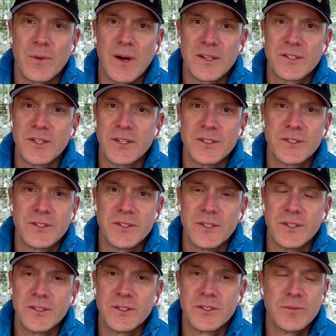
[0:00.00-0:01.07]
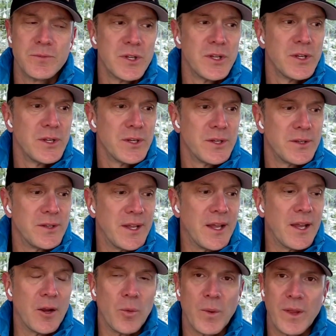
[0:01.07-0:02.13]
Watson is
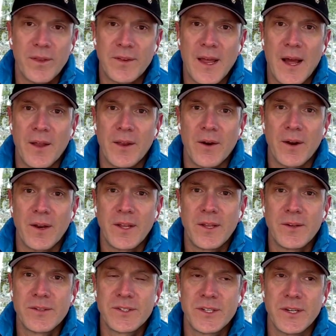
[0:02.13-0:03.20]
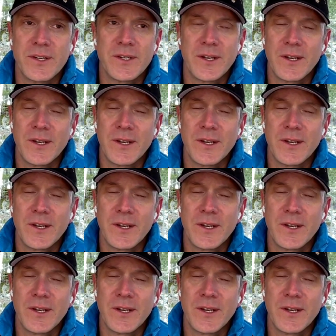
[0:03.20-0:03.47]
dealing with down there in Houston,